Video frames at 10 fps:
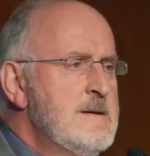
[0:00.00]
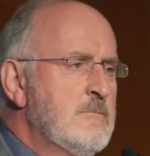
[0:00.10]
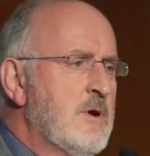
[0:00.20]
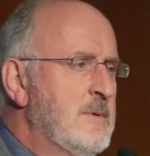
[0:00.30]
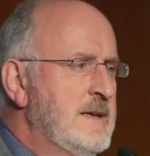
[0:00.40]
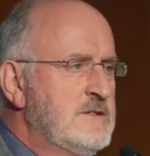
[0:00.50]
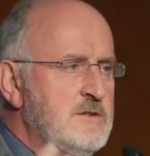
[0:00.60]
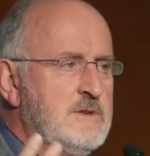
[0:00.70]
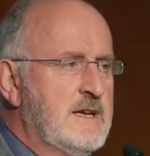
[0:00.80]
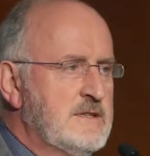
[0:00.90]
probably
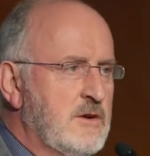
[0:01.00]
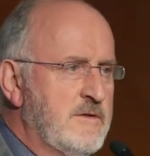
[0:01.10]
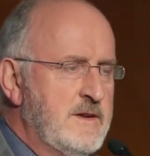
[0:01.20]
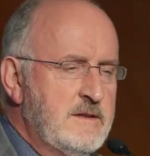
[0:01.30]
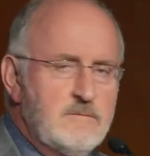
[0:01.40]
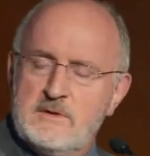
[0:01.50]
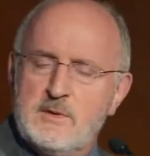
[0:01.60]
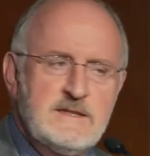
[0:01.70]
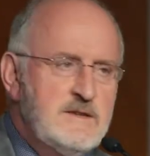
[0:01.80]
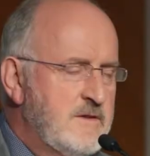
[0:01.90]
2 days off in
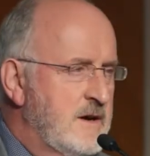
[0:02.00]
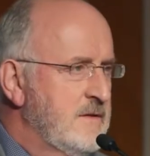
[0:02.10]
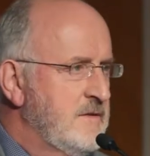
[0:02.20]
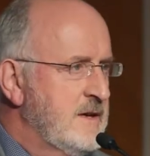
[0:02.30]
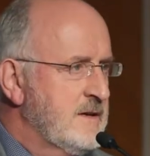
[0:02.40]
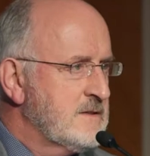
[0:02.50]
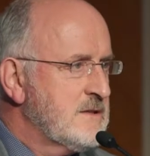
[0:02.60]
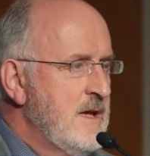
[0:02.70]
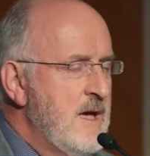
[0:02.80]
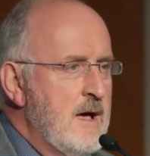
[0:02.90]
25 years,
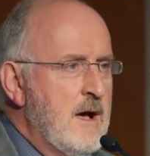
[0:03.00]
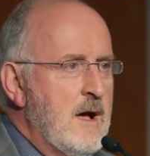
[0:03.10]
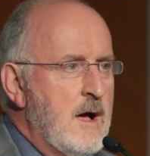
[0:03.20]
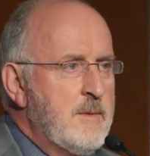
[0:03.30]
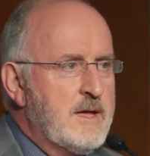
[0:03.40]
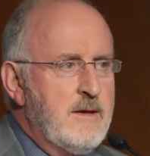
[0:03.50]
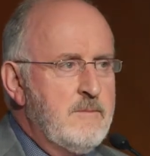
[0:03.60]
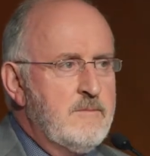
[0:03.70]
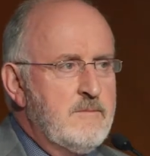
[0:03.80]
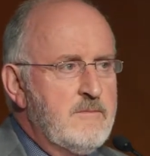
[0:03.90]
I
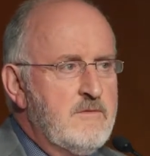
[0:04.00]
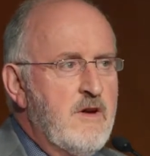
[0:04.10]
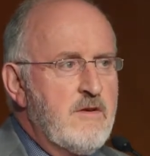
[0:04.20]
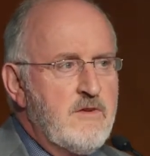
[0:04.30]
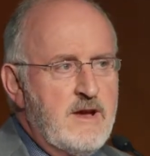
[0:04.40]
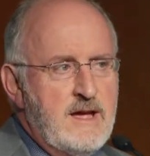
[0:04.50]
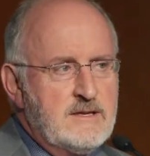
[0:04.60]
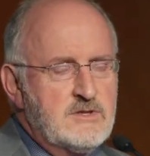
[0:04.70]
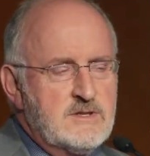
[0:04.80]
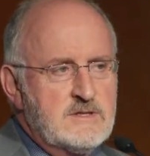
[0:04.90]
became very, very
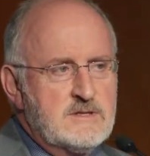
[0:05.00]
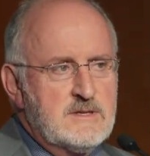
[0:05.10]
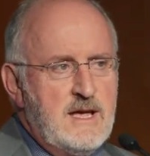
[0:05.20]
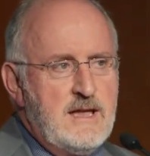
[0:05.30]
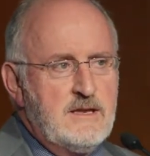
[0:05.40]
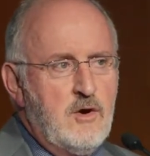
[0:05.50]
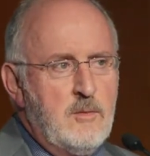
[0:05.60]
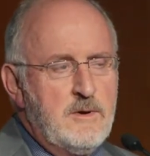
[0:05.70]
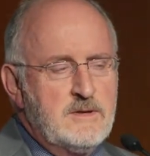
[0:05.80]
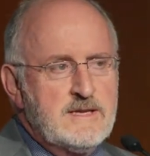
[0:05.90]
anxious and
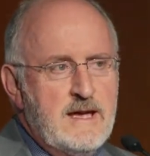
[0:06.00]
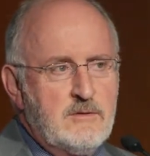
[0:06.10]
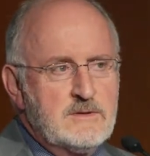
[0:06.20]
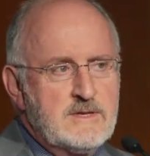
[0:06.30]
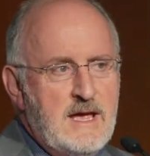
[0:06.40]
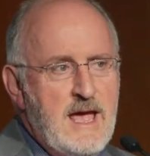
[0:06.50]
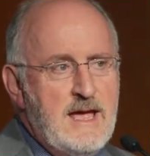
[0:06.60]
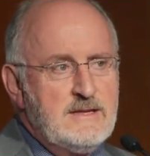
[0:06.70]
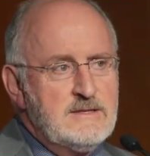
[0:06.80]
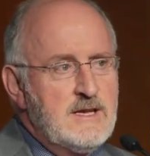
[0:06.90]
got burnt out.
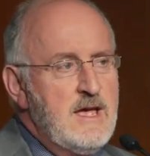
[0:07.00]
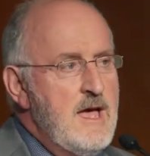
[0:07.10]
And